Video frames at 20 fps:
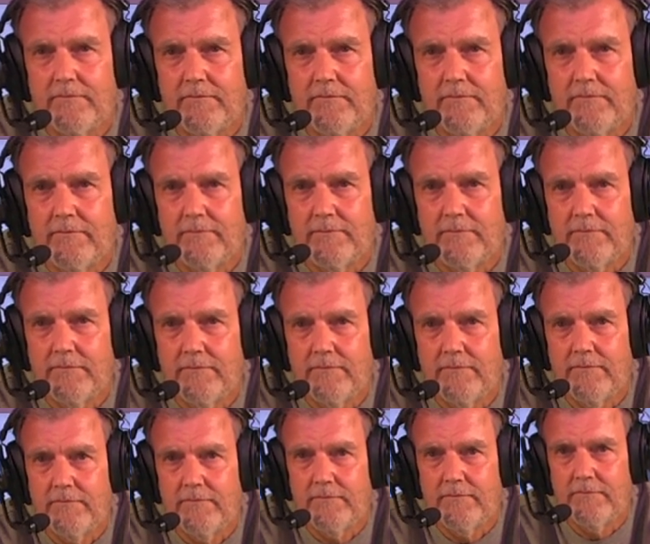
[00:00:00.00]

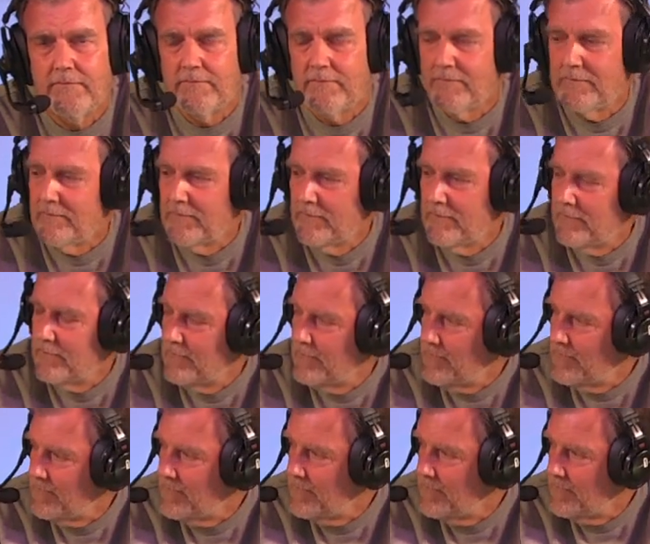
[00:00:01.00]

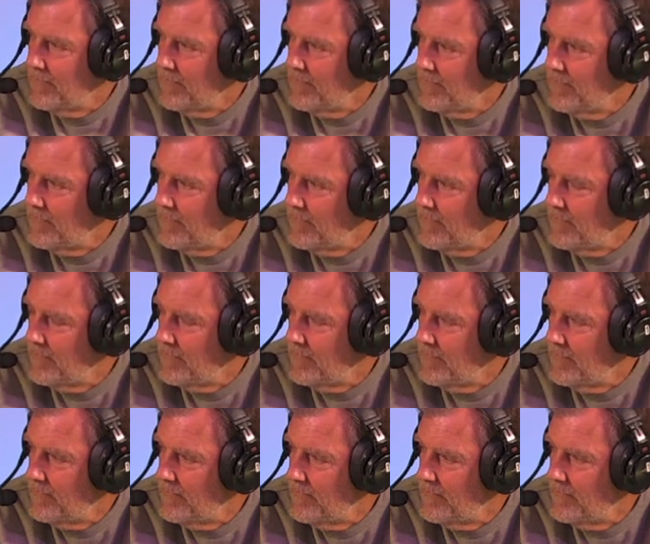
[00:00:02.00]

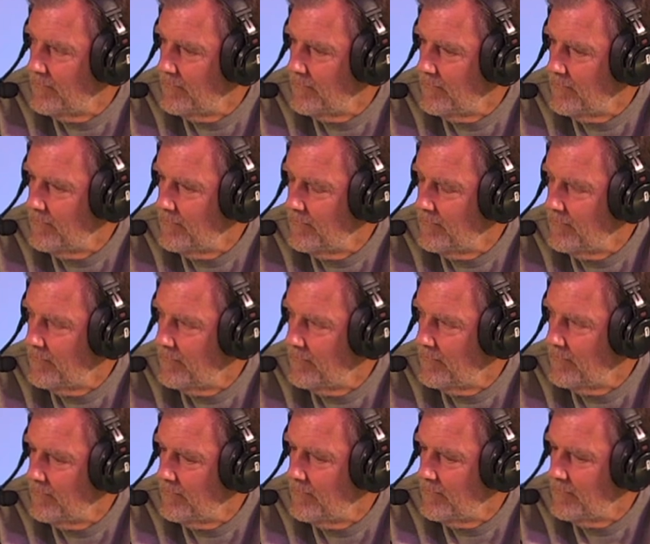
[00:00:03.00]

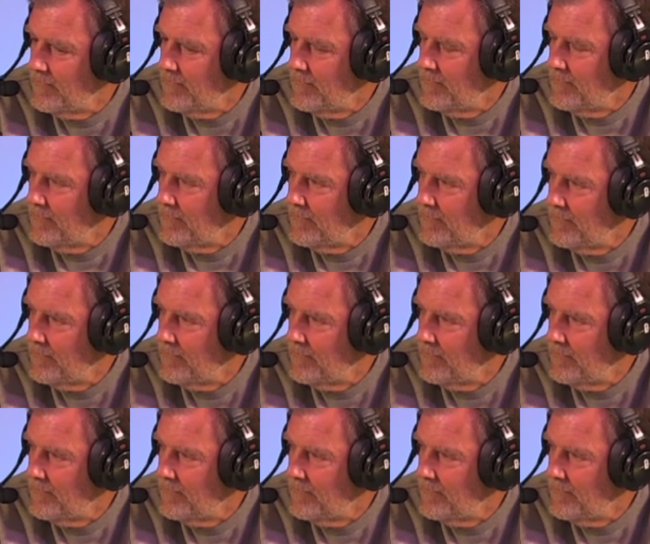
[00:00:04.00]
(not speaking)